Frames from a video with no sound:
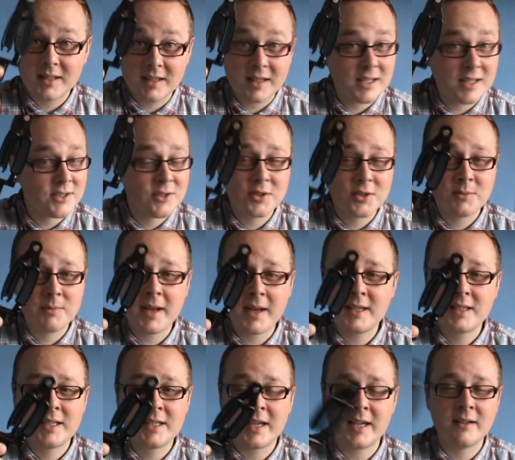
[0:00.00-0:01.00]
just
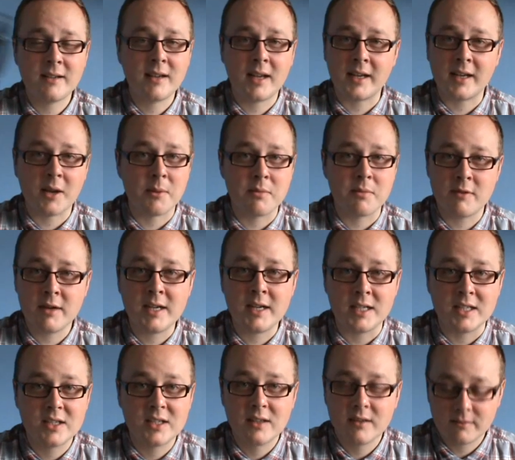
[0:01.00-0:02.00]
makes it like a
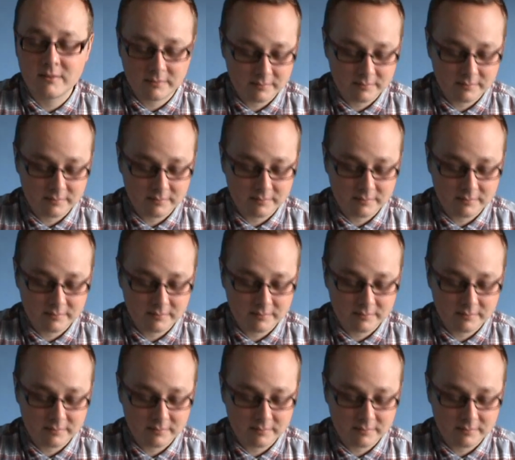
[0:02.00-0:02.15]
breeze.